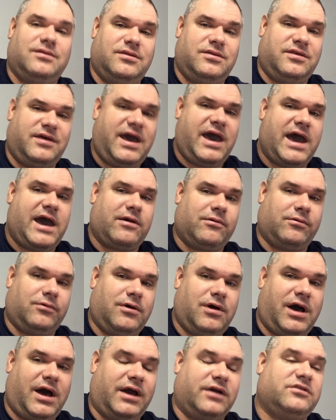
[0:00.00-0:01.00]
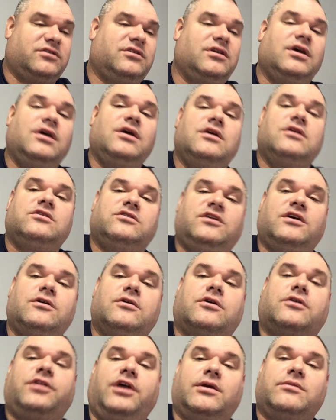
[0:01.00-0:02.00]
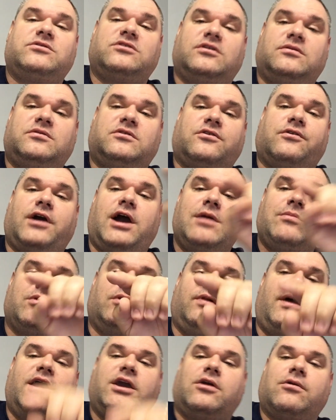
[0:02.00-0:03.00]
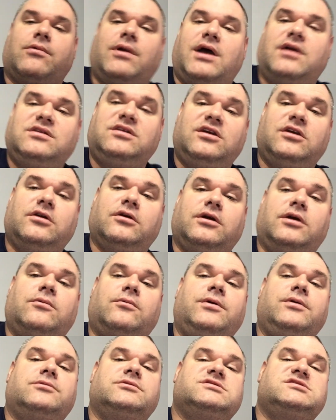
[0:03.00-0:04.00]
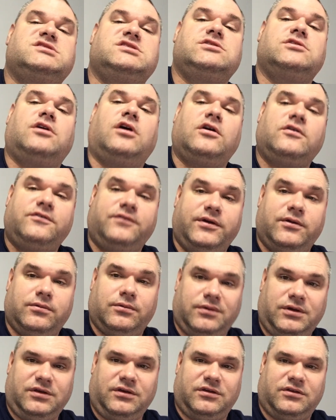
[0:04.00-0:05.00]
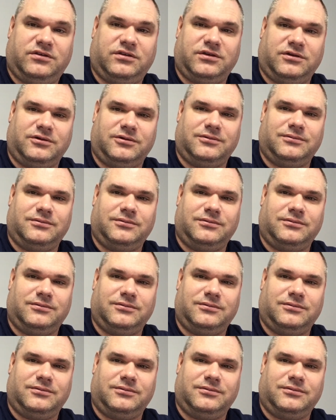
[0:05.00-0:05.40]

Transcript: That rocks. So click subscribe or like around here, and we will see you hopefully really soon.